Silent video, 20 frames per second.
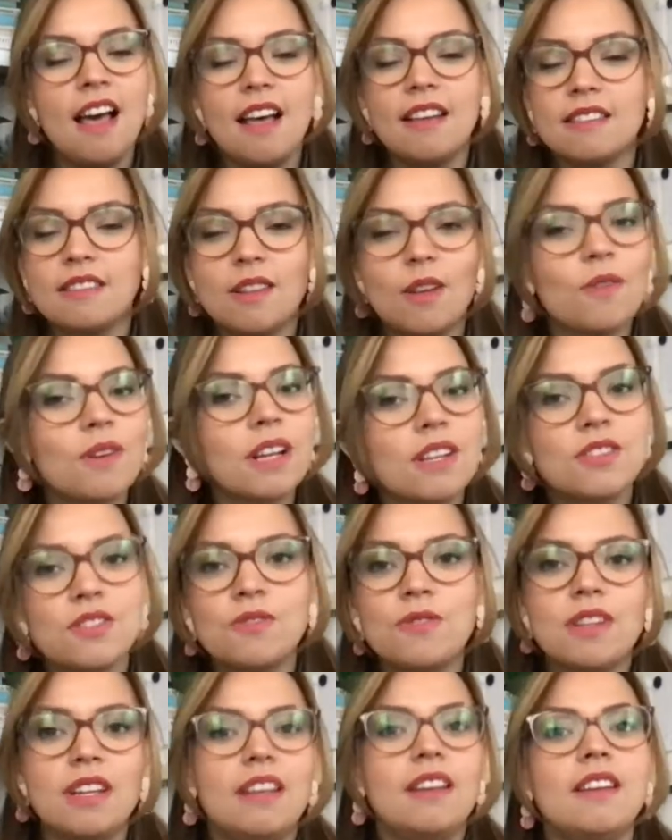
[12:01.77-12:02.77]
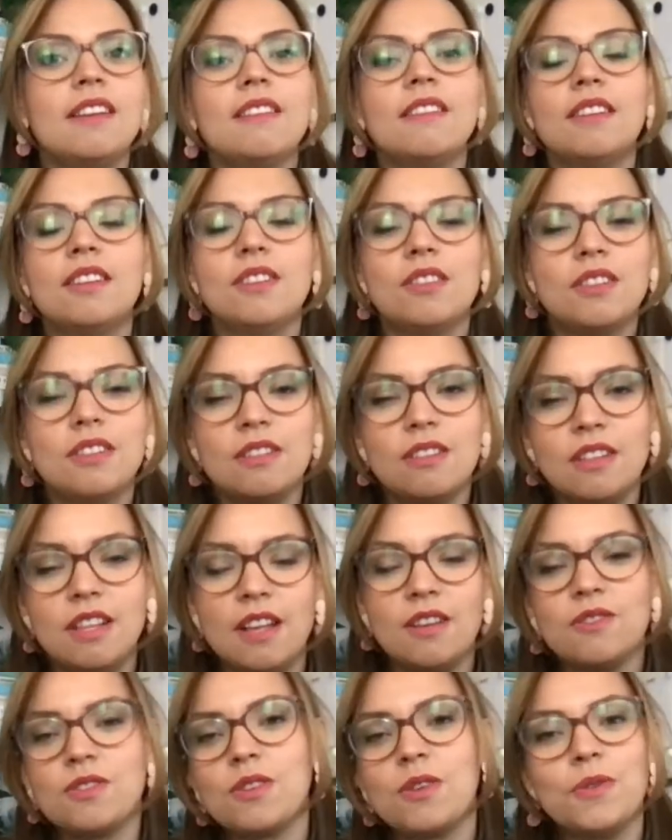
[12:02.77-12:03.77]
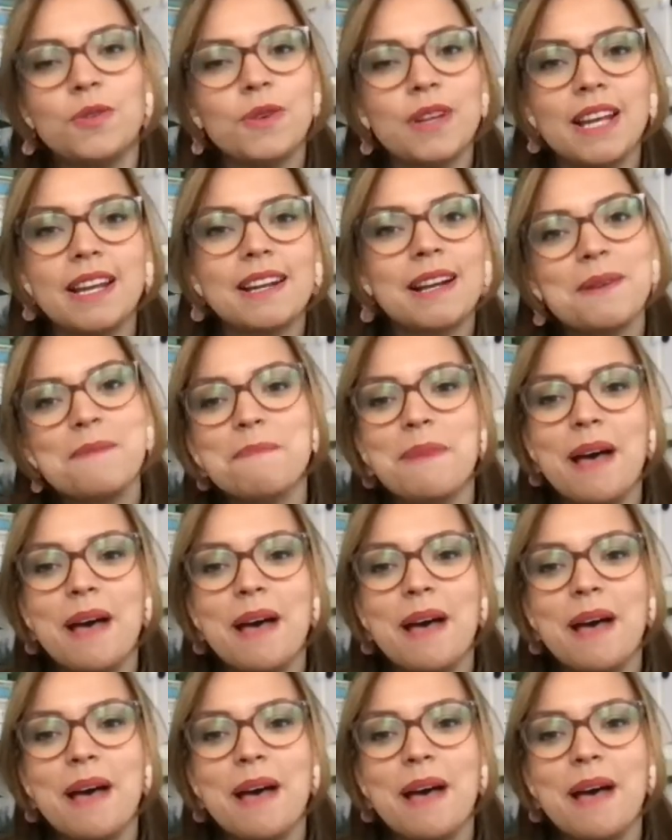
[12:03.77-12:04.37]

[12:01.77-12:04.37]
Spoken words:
as long as you need, so you can come